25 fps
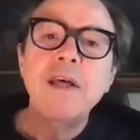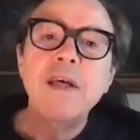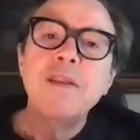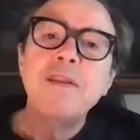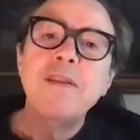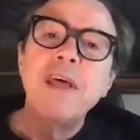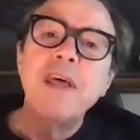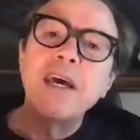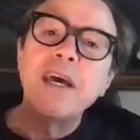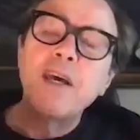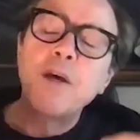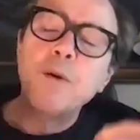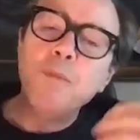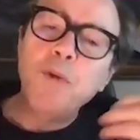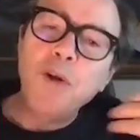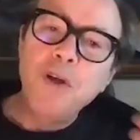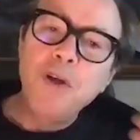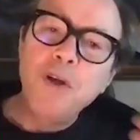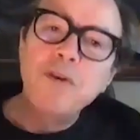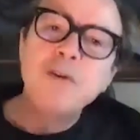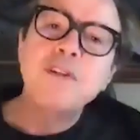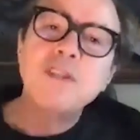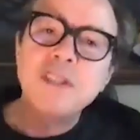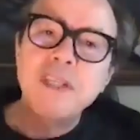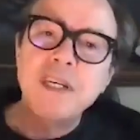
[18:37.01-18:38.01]
Their
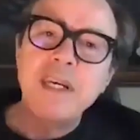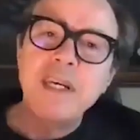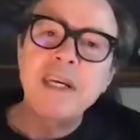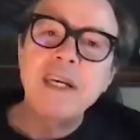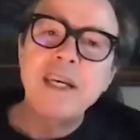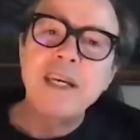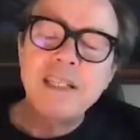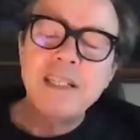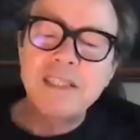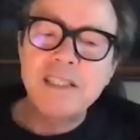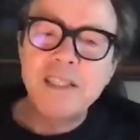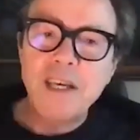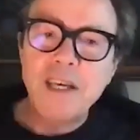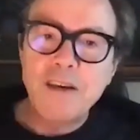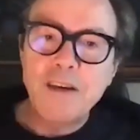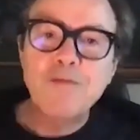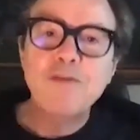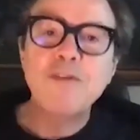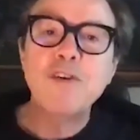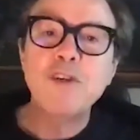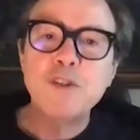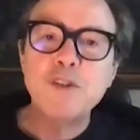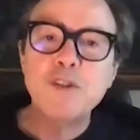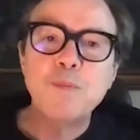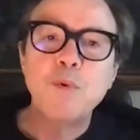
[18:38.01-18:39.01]
community is their
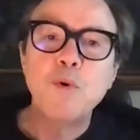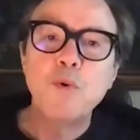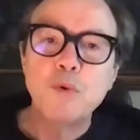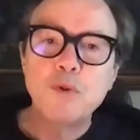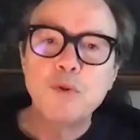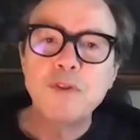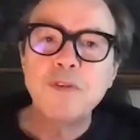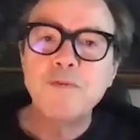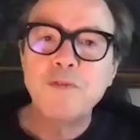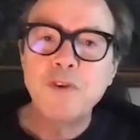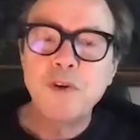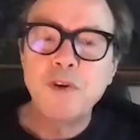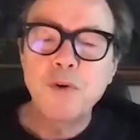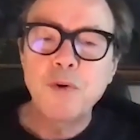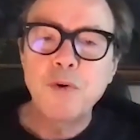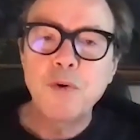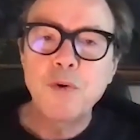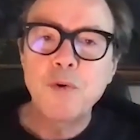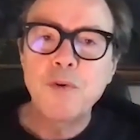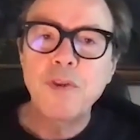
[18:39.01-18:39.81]
first port of call,